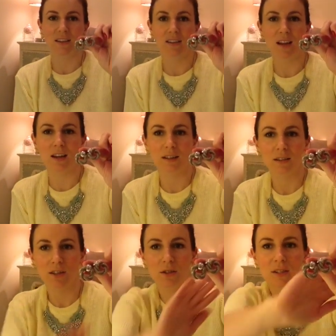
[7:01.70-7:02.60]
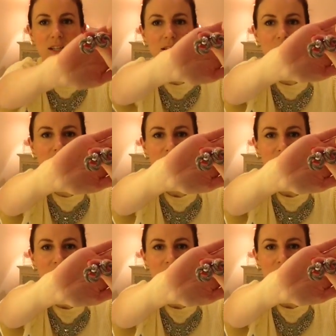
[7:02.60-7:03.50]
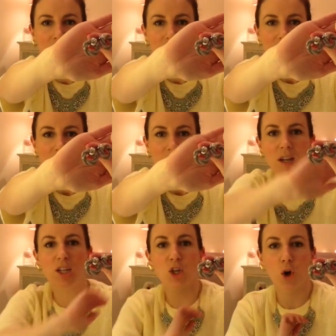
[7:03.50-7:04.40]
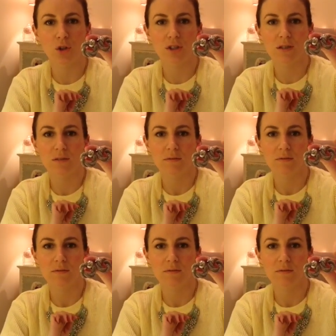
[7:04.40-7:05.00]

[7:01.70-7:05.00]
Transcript: in there. Can you see them? Like knots.